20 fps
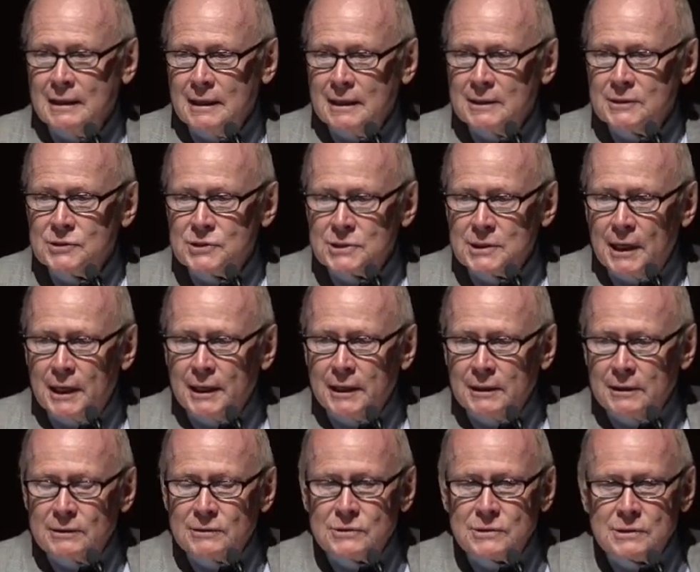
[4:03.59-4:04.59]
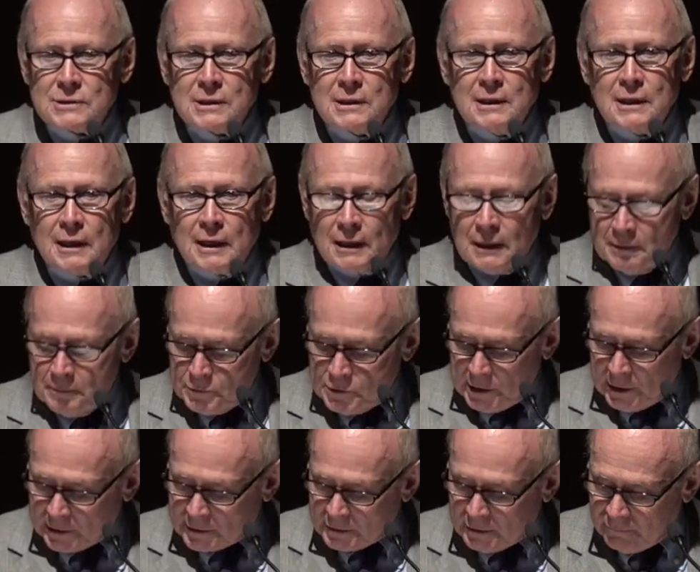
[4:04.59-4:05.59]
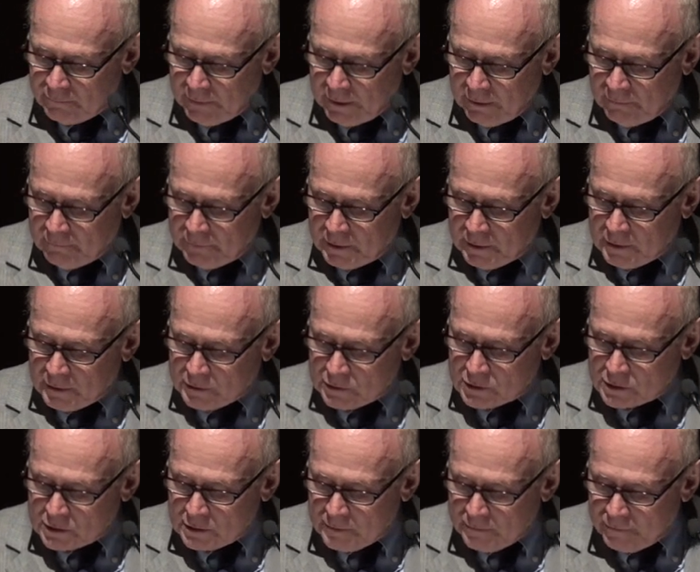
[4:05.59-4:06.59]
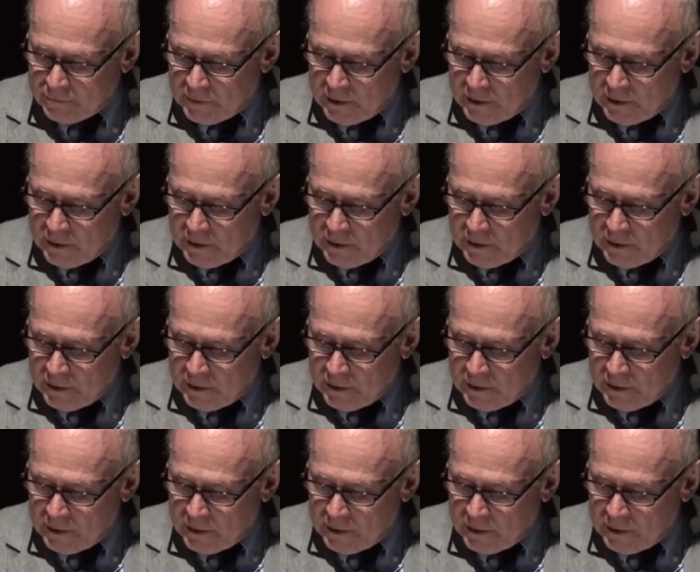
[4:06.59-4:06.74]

in science and objective evidence.